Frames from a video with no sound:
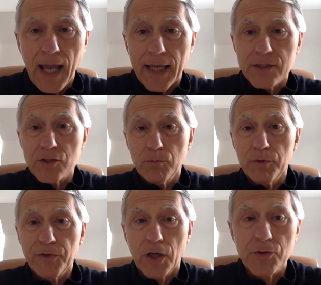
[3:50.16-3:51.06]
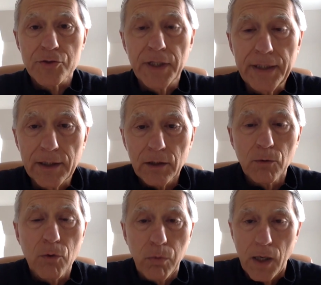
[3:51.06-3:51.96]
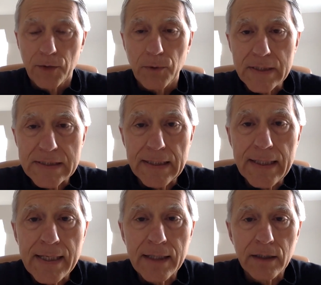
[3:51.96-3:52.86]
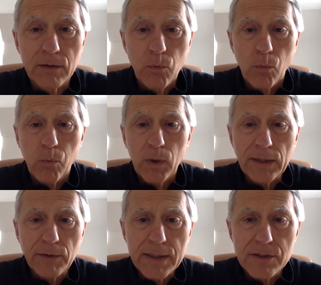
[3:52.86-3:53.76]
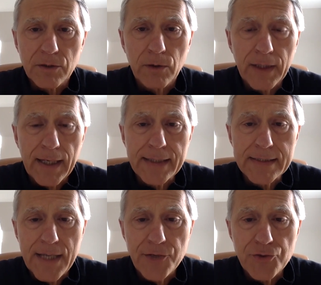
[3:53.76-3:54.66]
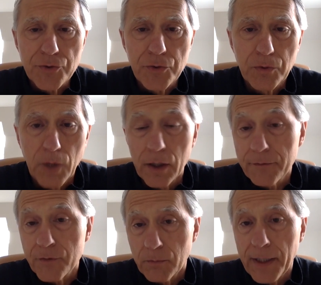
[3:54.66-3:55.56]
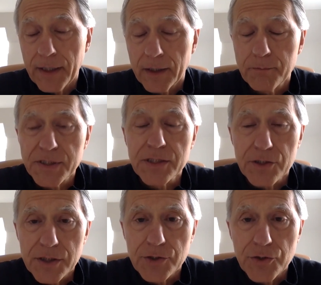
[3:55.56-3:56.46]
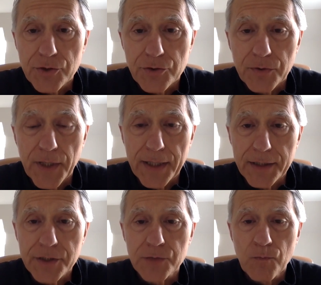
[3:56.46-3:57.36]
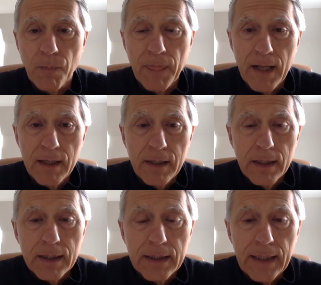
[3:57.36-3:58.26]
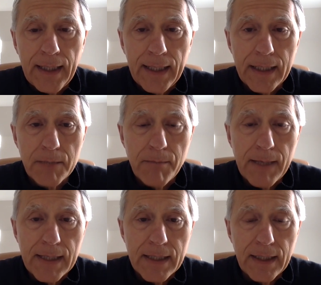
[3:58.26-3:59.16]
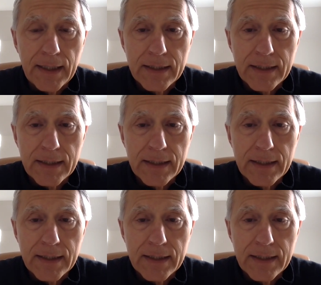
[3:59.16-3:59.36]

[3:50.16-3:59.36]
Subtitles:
And so moving on to the yellow quadrants, and here, where in the organization you are, if you're making a business decision, that is, can make a